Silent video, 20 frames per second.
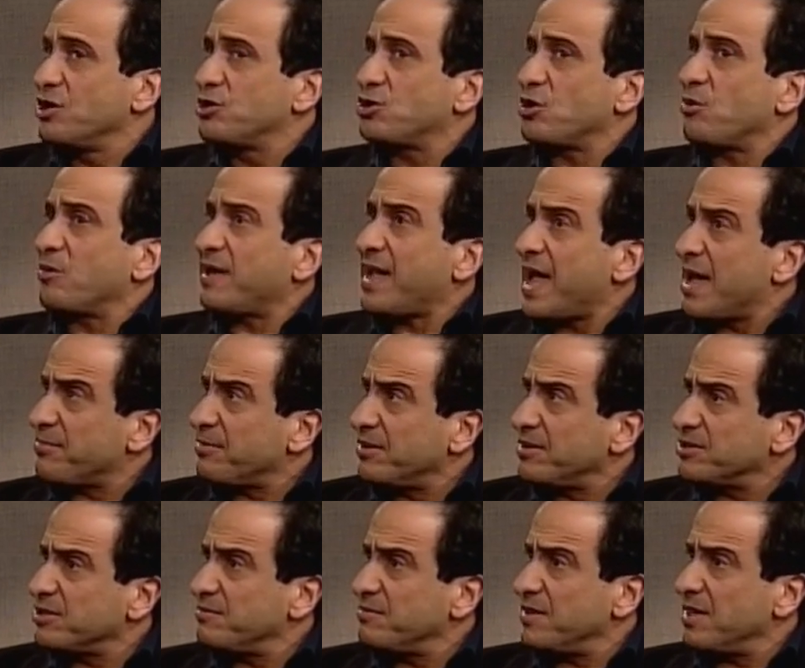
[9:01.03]
So
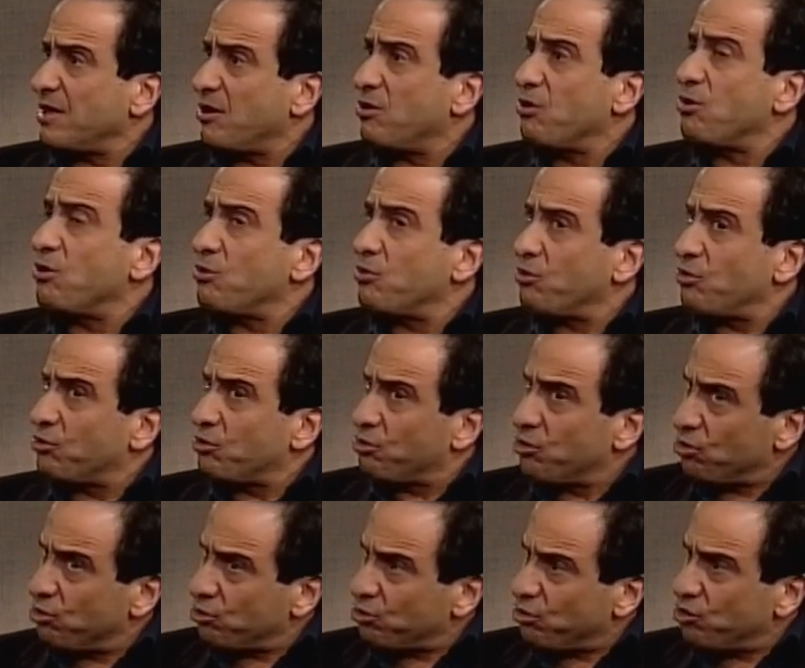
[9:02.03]
capitalism or,
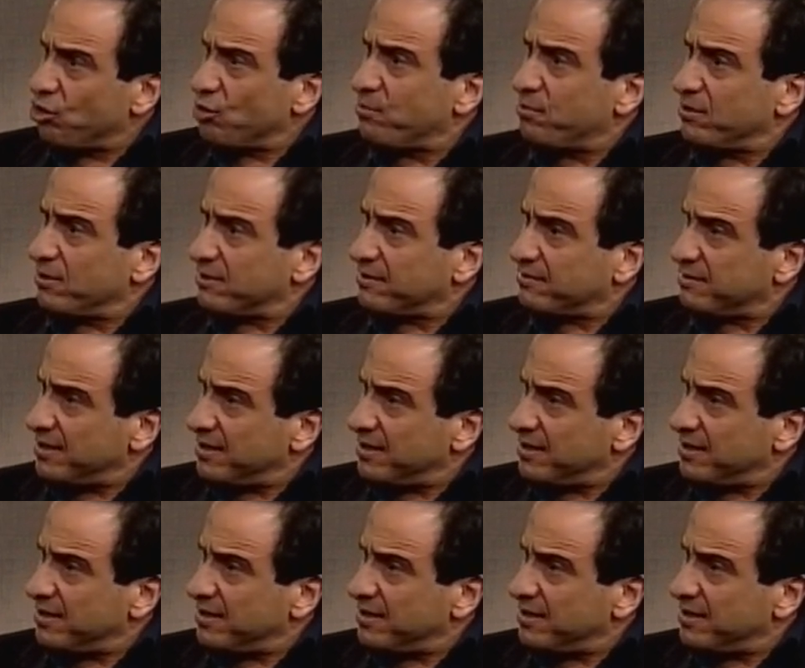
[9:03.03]
or corporate